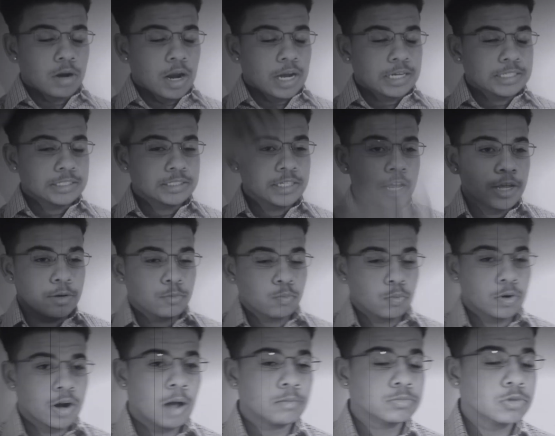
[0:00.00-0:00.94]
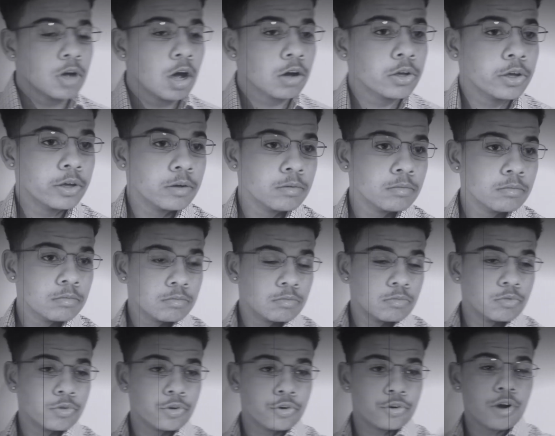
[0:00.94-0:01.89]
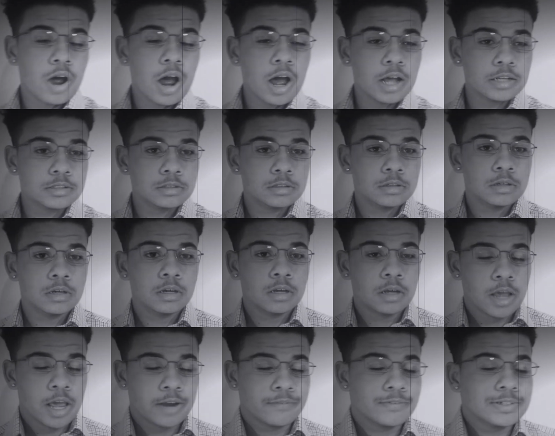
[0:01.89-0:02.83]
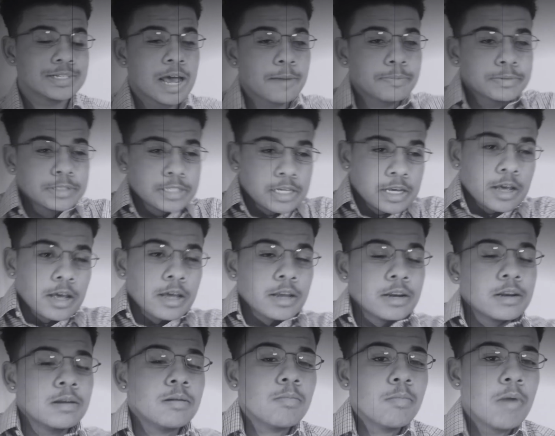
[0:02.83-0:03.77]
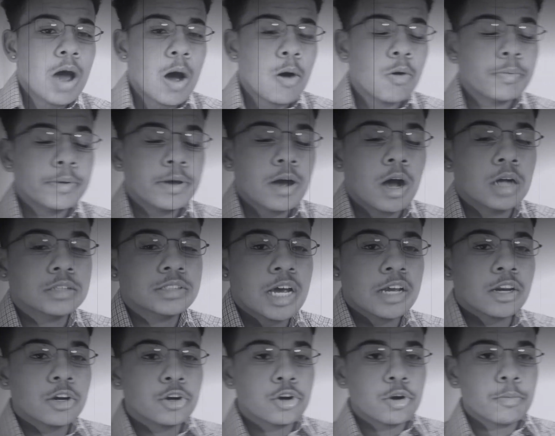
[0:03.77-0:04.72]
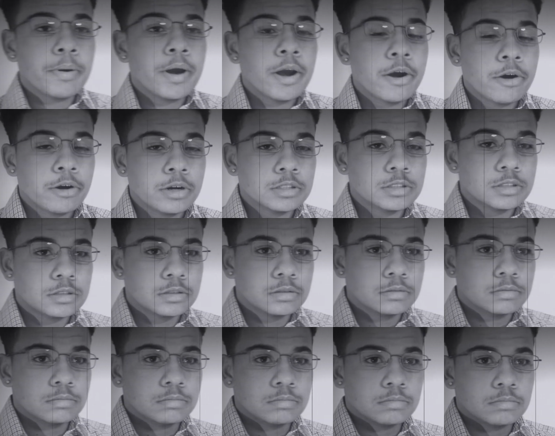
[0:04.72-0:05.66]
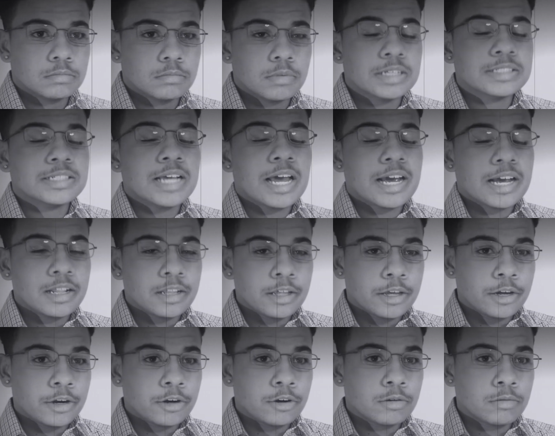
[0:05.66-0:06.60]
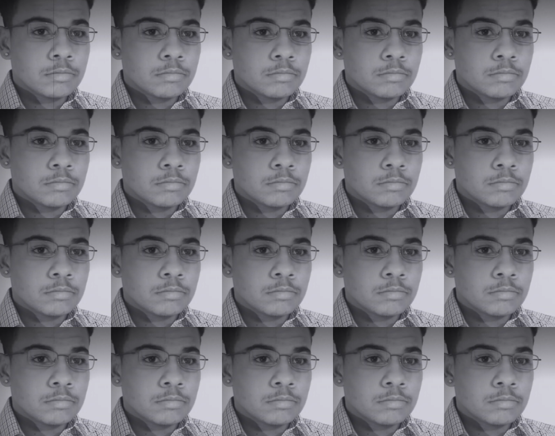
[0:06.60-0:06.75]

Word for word: I said when I'm talking, you're not. And if this happens again, I'll be contacting your parents. Is that clear?